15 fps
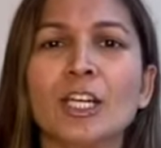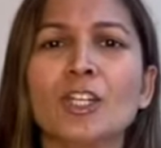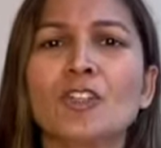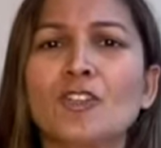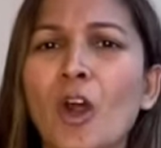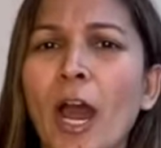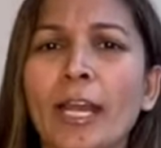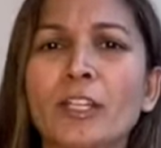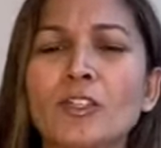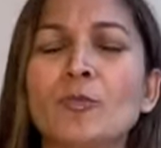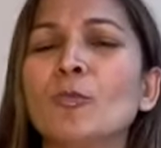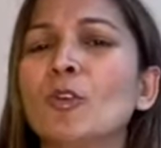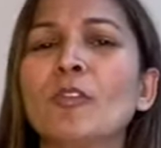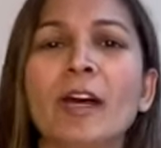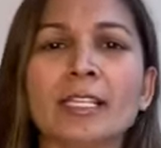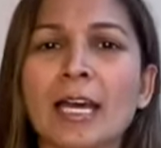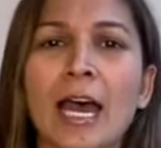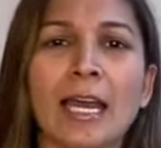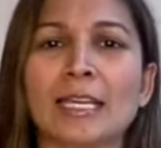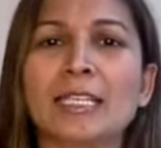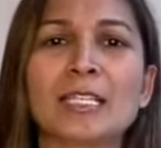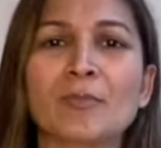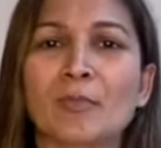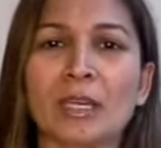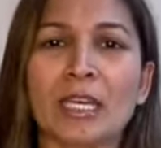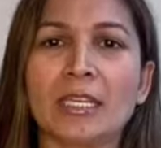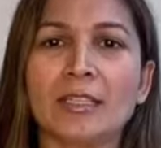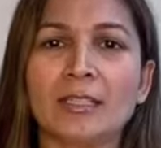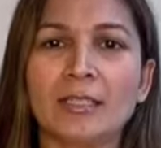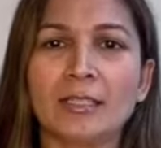trying to move at high
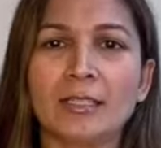speed.